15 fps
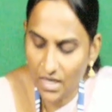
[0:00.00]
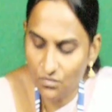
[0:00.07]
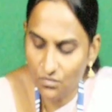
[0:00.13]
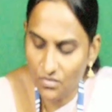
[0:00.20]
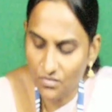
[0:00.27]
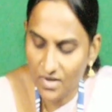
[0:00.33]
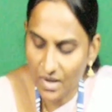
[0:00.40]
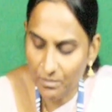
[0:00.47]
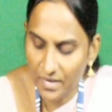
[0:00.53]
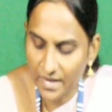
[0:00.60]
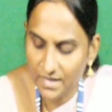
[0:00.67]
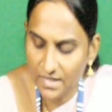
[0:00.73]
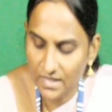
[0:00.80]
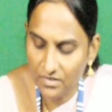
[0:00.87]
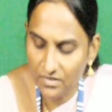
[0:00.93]
we will apply
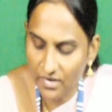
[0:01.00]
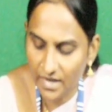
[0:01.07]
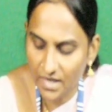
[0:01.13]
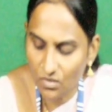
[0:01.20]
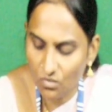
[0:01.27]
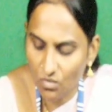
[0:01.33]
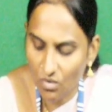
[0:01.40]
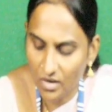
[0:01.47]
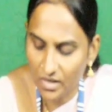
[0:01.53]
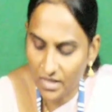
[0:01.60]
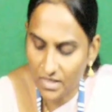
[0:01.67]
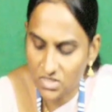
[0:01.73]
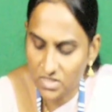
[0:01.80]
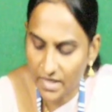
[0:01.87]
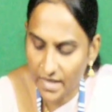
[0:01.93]
the divide and conquer
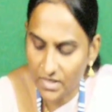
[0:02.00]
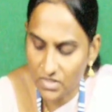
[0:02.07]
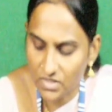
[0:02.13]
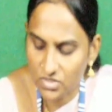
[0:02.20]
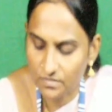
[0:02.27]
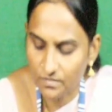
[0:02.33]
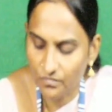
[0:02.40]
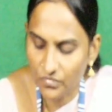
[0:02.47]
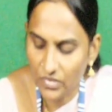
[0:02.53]
strategy.